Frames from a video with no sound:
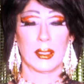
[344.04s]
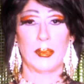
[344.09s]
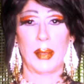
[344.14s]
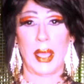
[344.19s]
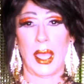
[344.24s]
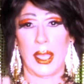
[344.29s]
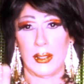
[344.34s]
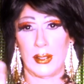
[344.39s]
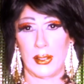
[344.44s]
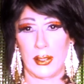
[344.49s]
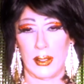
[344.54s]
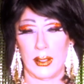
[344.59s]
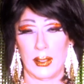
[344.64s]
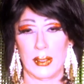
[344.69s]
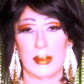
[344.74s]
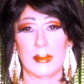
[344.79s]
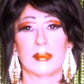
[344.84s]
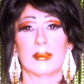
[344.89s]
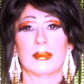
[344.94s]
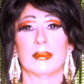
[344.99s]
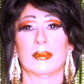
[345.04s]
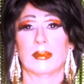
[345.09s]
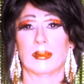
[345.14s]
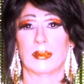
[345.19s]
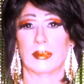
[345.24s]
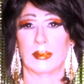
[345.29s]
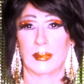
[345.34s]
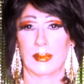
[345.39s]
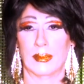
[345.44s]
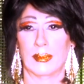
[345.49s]
The bastard
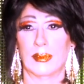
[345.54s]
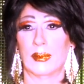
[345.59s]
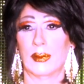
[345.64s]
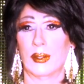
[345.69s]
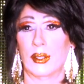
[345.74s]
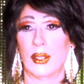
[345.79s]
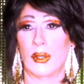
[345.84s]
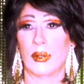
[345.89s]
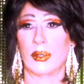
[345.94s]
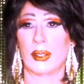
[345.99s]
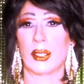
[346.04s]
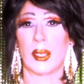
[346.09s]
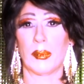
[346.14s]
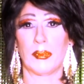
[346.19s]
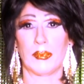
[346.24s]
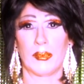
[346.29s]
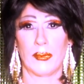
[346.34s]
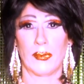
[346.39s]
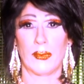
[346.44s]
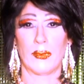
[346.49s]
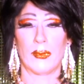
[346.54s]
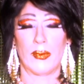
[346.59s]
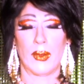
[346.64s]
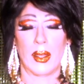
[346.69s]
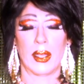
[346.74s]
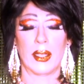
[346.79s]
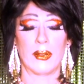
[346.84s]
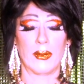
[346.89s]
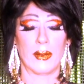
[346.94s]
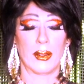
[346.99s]
shows up,
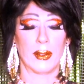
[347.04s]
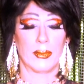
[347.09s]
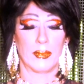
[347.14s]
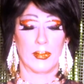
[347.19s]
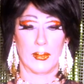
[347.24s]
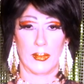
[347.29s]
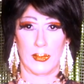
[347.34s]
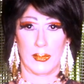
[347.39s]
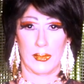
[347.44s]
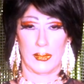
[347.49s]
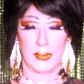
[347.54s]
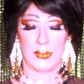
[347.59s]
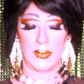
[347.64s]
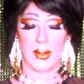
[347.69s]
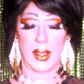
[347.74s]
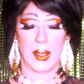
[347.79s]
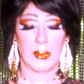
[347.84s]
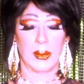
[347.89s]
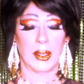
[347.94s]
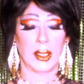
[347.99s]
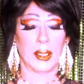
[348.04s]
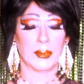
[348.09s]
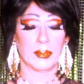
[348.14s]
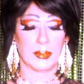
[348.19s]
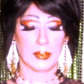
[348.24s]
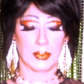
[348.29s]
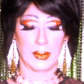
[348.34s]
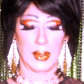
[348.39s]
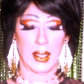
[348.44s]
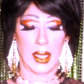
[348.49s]
friend of the family
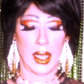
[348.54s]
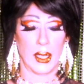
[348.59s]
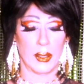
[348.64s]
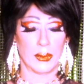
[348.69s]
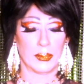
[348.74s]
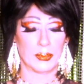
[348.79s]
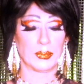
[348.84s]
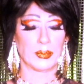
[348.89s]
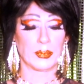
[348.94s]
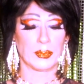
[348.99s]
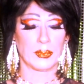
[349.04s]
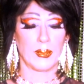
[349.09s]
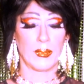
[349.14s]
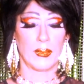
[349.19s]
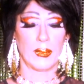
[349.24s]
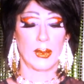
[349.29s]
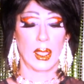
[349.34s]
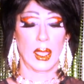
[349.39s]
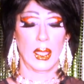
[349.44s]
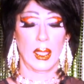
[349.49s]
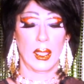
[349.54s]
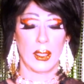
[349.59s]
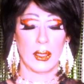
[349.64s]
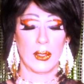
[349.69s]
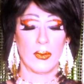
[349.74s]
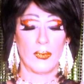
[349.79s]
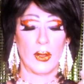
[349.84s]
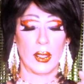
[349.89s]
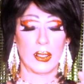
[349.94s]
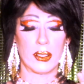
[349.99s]
now.
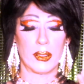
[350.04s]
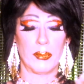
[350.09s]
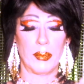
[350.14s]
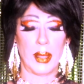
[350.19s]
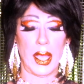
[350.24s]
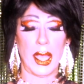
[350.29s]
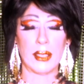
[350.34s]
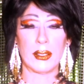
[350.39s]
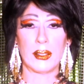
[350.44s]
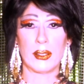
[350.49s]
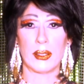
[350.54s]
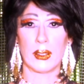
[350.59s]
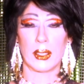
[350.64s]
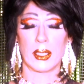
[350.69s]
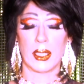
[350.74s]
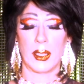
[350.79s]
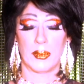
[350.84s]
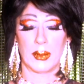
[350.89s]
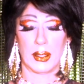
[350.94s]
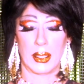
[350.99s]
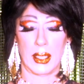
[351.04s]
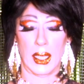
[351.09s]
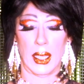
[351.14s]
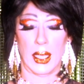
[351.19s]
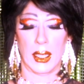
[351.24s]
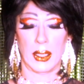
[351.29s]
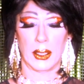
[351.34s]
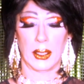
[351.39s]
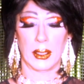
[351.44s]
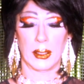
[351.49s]
The French ambassador comes to
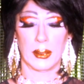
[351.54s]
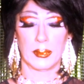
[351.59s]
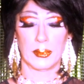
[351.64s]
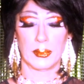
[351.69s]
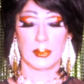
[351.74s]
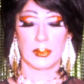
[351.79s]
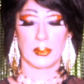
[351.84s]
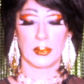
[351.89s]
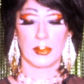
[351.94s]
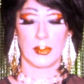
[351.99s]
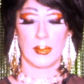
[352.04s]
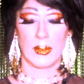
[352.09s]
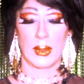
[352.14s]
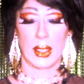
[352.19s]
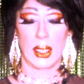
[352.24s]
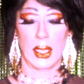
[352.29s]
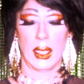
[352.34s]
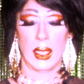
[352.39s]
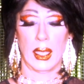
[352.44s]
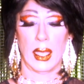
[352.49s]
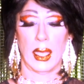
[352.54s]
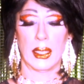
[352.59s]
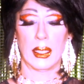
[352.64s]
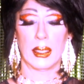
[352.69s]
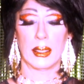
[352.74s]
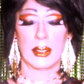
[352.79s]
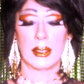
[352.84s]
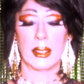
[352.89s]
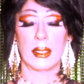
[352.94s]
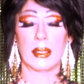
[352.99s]
England
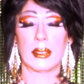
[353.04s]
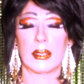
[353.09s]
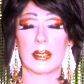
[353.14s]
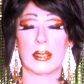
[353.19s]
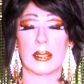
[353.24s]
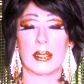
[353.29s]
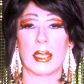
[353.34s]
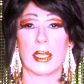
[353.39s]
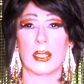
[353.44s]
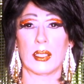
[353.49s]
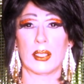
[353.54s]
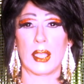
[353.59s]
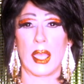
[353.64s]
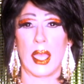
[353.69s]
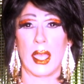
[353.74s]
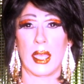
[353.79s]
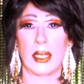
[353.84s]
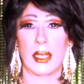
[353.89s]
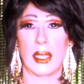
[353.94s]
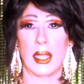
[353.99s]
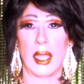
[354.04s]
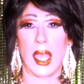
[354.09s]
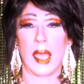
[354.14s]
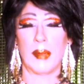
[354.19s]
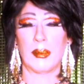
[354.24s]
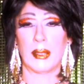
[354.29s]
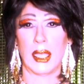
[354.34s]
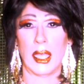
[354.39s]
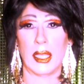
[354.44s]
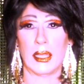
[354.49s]
and insists that John
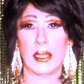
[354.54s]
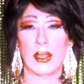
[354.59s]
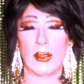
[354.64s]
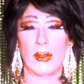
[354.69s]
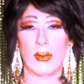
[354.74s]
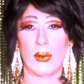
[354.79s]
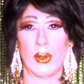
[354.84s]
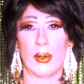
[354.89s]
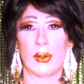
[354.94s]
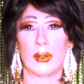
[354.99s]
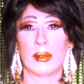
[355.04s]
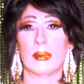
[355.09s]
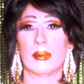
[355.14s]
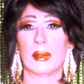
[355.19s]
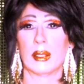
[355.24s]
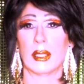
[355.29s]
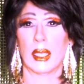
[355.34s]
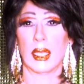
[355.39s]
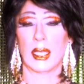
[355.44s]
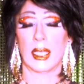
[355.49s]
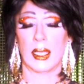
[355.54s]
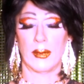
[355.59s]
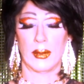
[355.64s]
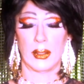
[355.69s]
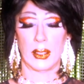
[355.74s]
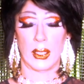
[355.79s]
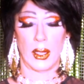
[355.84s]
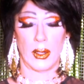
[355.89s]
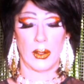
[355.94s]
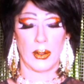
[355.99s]
abdicate the throne and
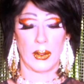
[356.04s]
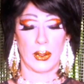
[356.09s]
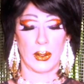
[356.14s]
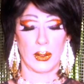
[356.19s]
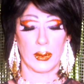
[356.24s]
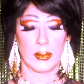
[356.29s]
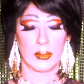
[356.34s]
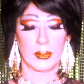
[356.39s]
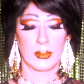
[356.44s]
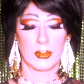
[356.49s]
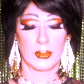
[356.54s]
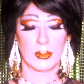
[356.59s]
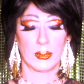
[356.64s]
give it to Arthur.